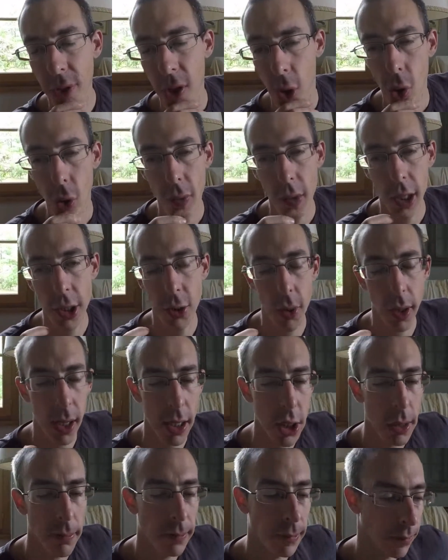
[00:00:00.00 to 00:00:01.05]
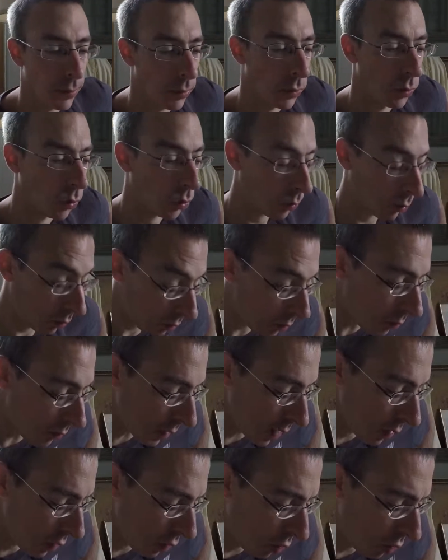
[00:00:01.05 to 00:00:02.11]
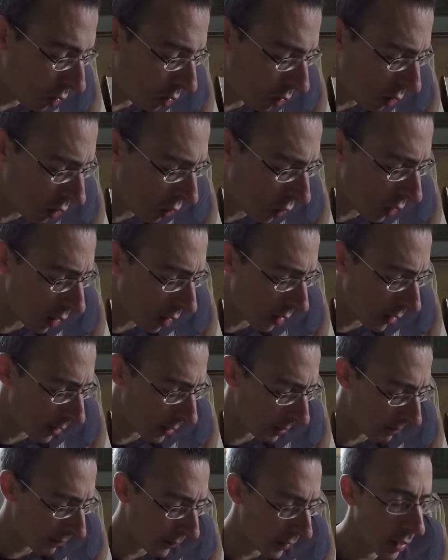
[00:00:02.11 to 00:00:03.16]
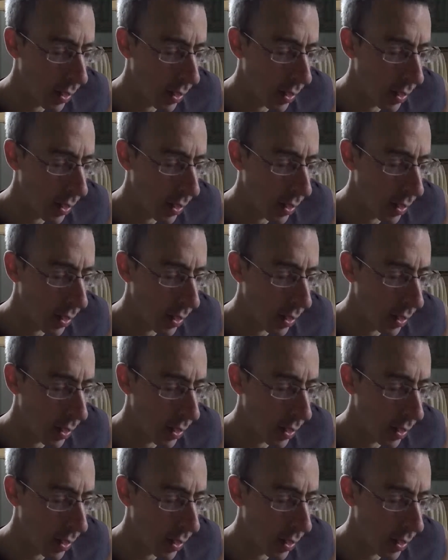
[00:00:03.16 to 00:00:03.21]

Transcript: Covoiturage. So you know,